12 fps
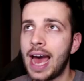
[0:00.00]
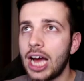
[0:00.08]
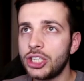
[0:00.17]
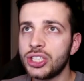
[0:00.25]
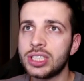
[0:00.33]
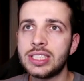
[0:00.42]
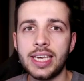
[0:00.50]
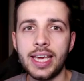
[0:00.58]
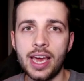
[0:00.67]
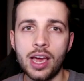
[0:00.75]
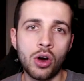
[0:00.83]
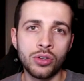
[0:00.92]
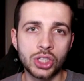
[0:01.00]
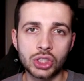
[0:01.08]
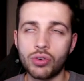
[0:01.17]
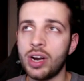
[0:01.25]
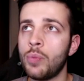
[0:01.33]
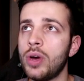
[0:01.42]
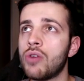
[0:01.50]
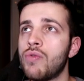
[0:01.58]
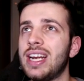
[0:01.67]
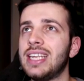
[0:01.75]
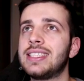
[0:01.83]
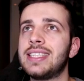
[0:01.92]
As you can see here on the screen, we are
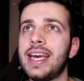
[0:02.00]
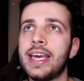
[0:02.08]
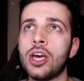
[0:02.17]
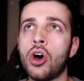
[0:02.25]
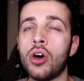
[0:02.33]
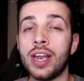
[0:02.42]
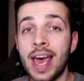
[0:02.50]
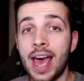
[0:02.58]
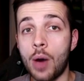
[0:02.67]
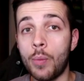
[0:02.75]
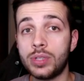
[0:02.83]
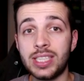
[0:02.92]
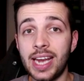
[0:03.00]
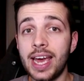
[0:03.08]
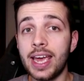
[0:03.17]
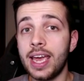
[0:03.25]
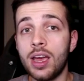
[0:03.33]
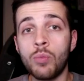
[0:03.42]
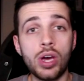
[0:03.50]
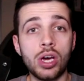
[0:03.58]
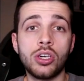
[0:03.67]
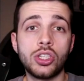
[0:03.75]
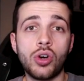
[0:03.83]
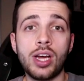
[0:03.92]
ready to take it on, and today we're going
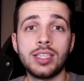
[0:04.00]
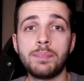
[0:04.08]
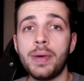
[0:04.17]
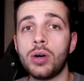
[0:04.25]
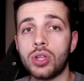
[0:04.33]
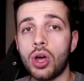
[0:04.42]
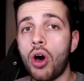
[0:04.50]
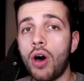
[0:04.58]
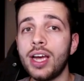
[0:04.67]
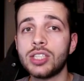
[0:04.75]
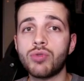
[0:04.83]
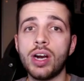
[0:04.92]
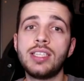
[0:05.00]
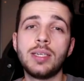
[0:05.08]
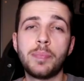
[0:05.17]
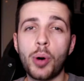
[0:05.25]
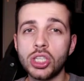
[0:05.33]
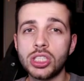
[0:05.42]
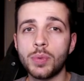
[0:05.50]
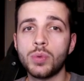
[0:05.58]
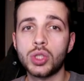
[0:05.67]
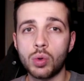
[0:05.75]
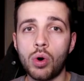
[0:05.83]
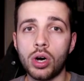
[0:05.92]
to try and build the highest rated possible
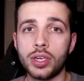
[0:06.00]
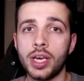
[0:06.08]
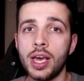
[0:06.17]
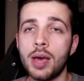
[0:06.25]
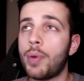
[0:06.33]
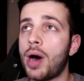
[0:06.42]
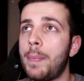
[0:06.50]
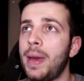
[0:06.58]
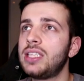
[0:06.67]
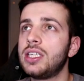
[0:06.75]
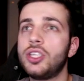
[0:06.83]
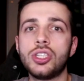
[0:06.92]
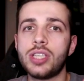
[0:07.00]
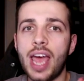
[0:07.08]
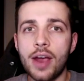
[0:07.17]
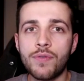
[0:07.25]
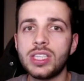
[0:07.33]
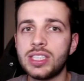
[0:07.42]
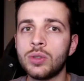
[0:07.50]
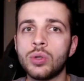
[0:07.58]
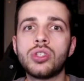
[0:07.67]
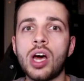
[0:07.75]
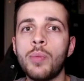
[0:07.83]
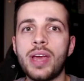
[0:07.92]
squad by basically just every single
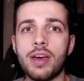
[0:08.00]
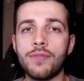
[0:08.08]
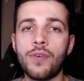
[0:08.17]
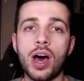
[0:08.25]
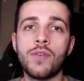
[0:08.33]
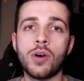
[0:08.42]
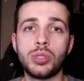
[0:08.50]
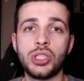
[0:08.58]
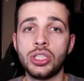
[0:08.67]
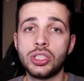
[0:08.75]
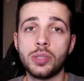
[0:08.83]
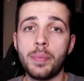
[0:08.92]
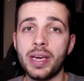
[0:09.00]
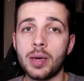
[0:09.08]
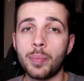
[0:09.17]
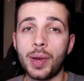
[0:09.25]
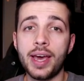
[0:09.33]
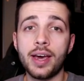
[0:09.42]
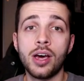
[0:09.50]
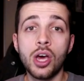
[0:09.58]
time we get 5 options to pick a player,